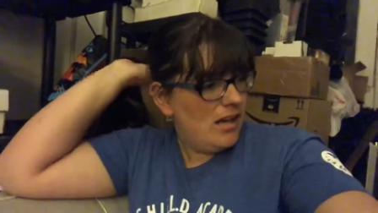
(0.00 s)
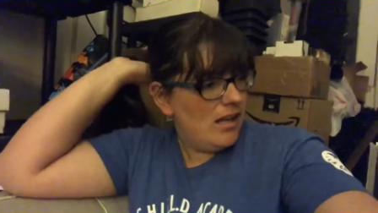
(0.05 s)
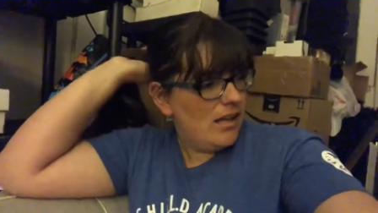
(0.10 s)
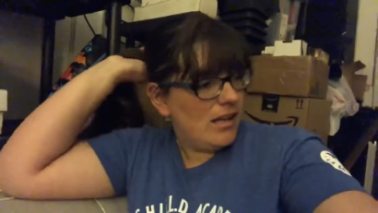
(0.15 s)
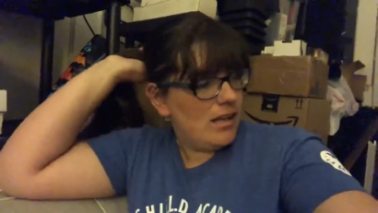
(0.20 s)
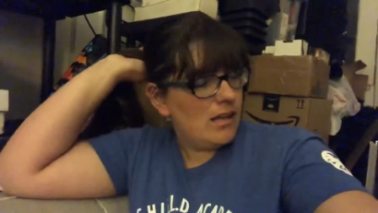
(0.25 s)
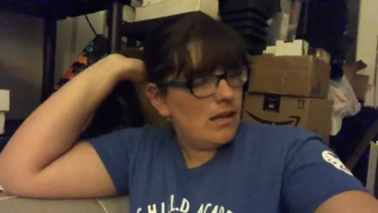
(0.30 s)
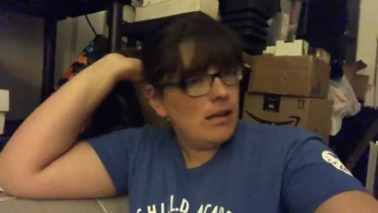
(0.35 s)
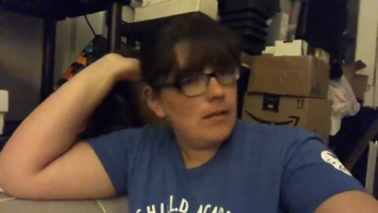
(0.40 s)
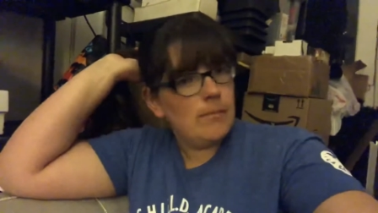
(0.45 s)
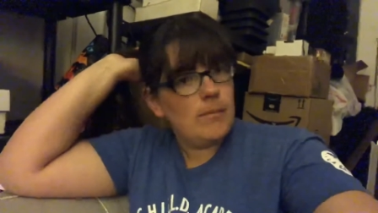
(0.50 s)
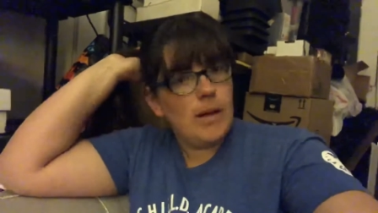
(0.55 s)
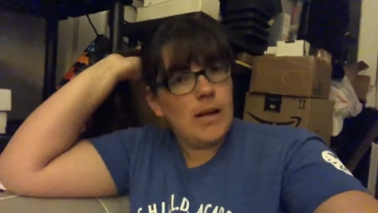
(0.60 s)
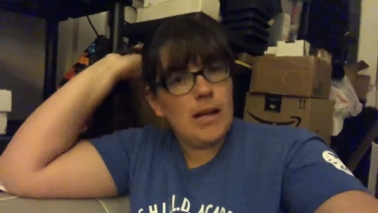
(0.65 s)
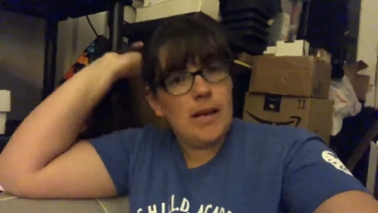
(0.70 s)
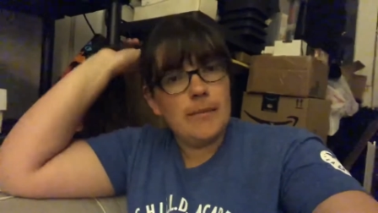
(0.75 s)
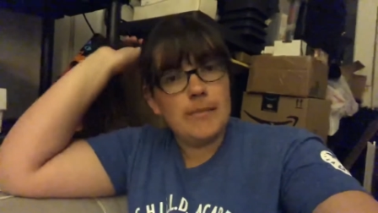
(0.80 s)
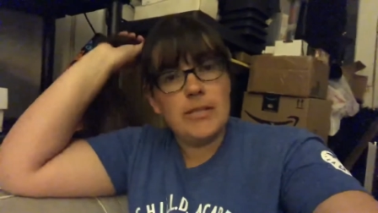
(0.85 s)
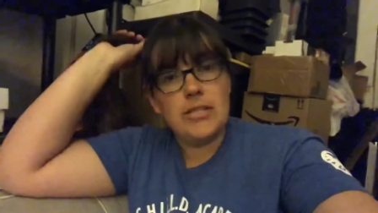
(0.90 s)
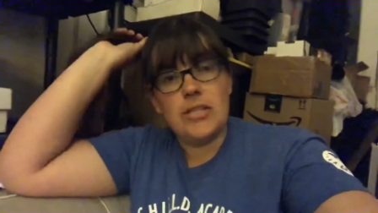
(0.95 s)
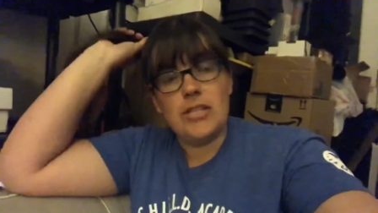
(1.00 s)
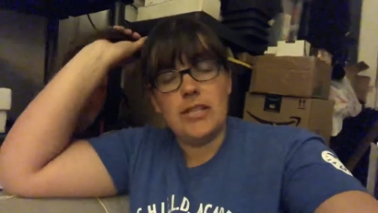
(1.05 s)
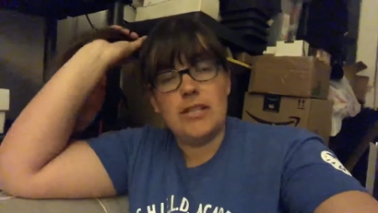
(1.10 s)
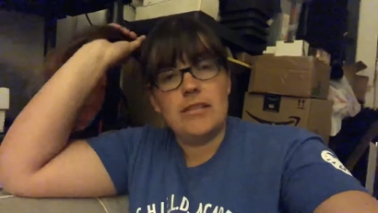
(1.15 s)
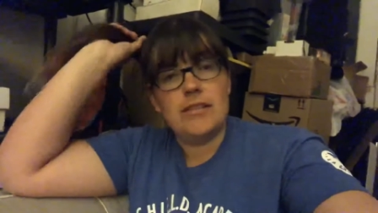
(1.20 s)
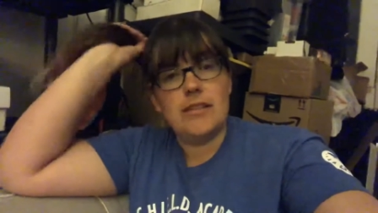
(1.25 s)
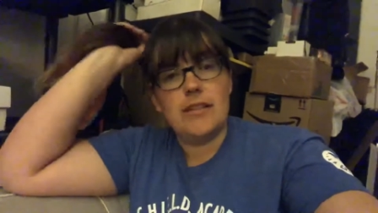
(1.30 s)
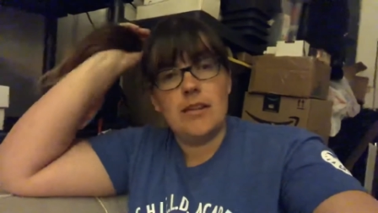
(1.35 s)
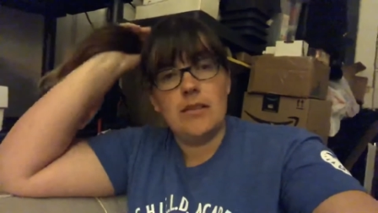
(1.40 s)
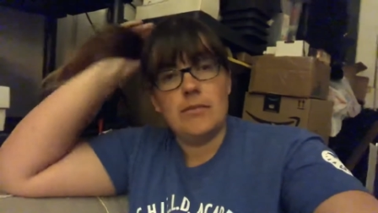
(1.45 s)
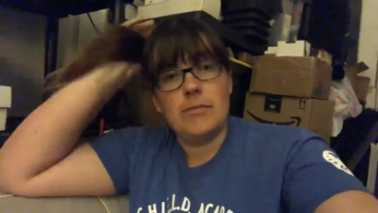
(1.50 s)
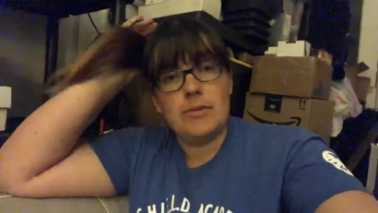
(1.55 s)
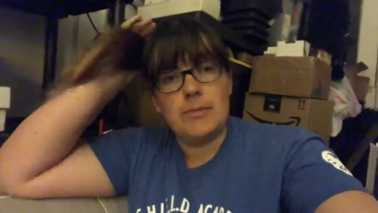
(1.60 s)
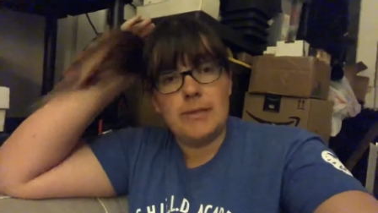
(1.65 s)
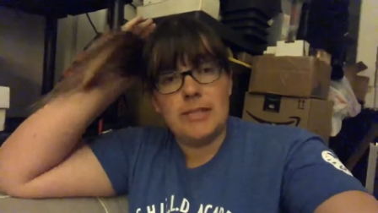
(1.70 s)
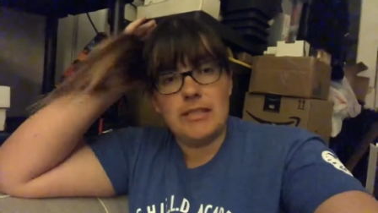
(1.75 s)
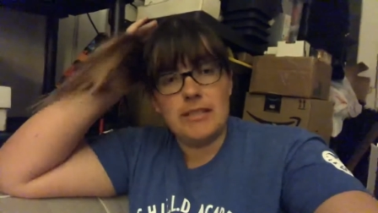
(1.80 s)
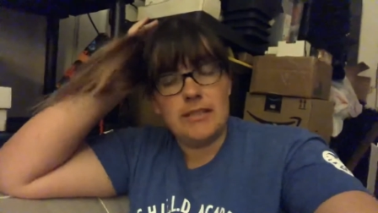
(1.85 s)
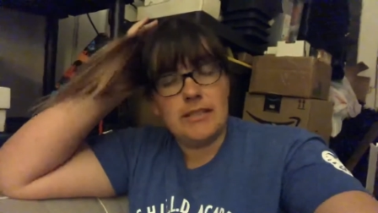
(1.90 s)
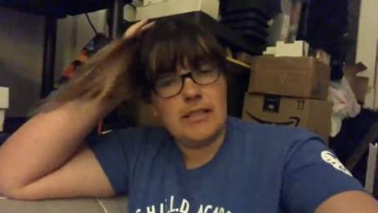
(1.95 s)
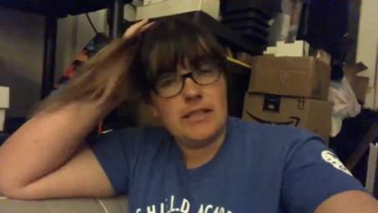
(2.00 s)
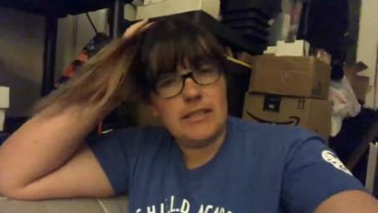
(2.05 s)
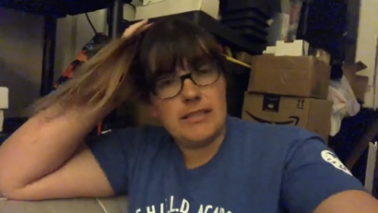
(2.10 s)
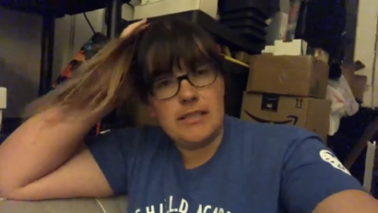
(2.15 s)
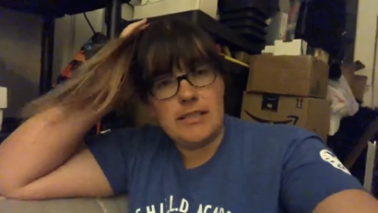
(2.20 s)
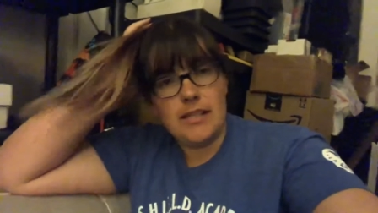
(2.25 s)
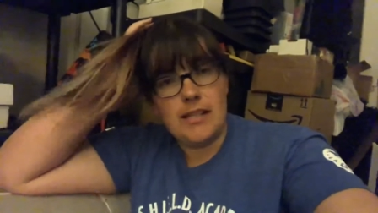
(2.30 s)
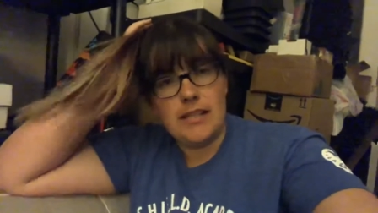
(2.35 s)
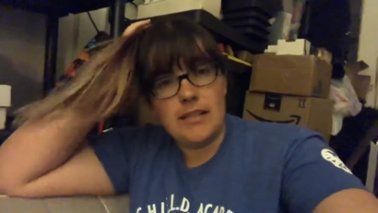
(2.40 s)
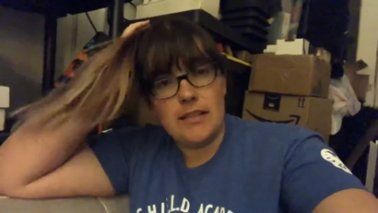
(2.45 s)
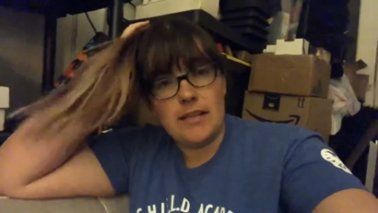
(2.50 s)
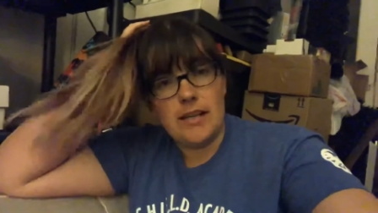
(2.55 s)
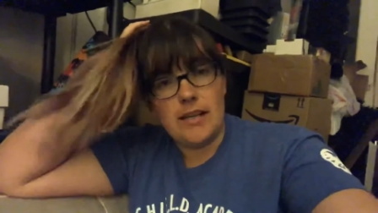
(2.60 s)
Um, I'm at Chan's now. I'm spending the night tonight.